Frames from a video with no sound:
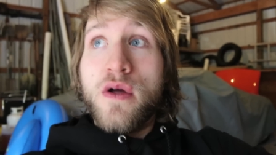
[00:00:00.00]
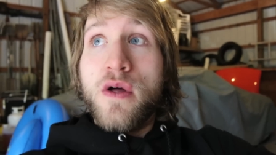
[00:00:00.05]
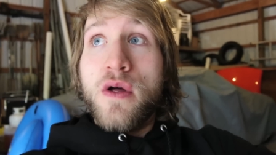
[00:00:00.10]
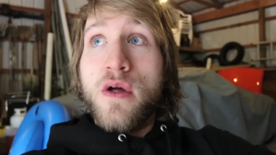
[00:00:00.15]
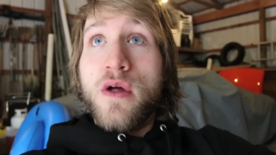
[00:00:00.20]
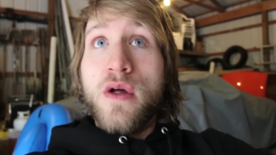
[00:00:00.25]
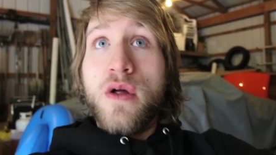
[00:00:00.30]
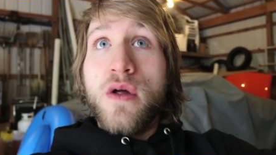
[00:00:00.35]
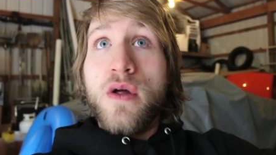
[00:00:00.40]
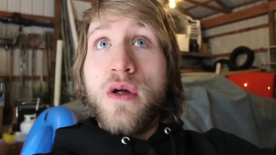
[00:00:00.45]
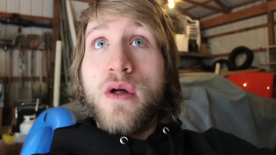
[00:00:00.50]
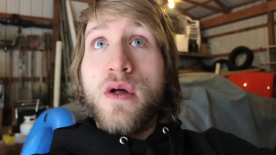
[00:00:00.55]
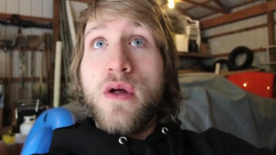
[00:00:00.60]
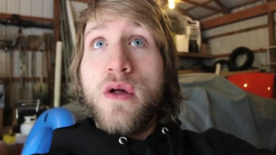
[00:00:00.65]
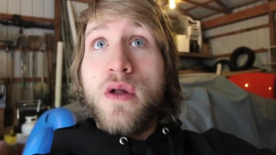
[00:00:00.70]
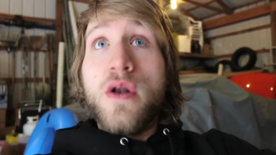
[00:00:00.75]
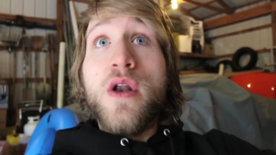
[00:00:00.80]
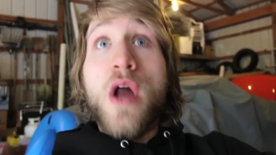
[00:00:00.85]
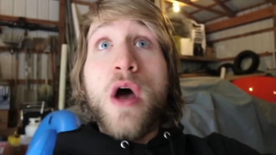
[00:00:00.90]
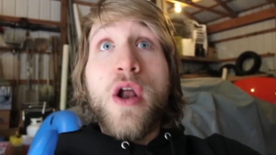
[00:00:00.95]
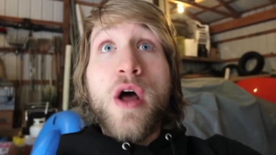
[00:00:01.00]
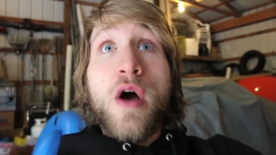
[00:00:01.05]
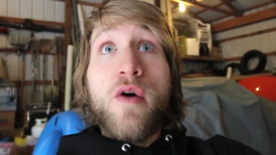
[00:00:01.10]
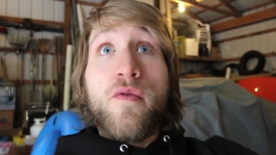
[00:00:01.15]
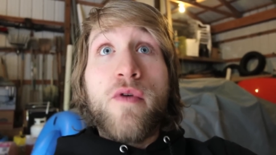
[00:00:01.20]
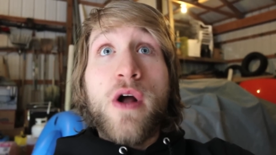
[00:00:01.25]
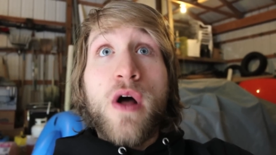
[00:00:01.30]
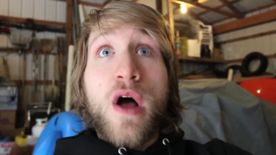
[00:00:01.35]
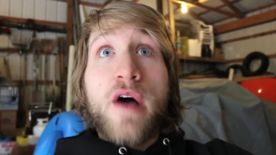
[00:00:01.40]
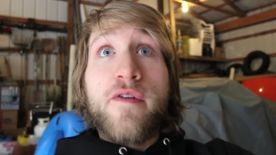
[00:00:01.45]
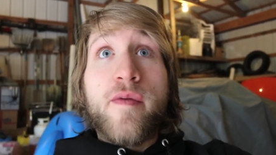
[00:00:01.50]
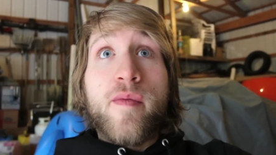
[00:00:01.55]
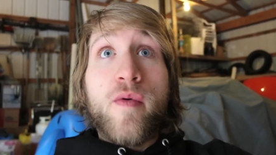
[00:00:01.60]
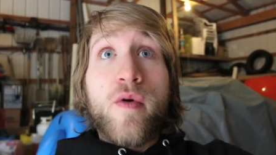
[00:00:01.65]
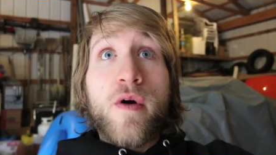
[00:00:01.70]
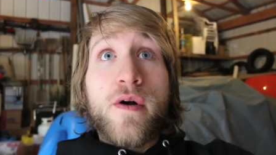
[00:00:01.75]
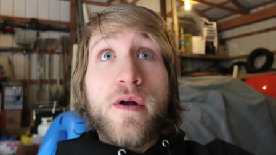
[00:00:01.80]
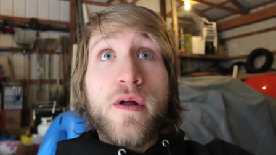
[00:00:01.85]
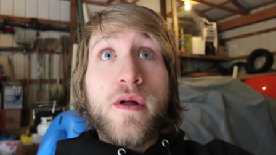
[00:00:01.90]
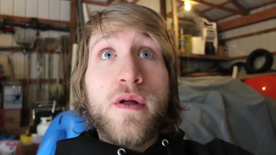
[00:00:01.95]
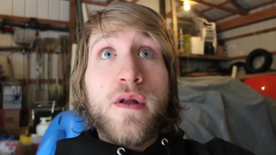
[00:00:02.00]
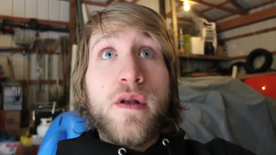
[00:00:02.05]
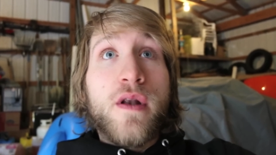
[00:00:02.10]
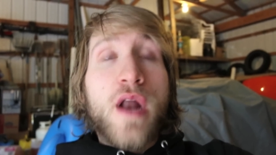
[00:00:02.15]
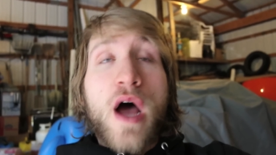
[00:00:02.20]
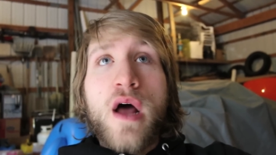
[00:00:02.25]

Not real. Like, yeah. No, no, real hoverboard. Fair.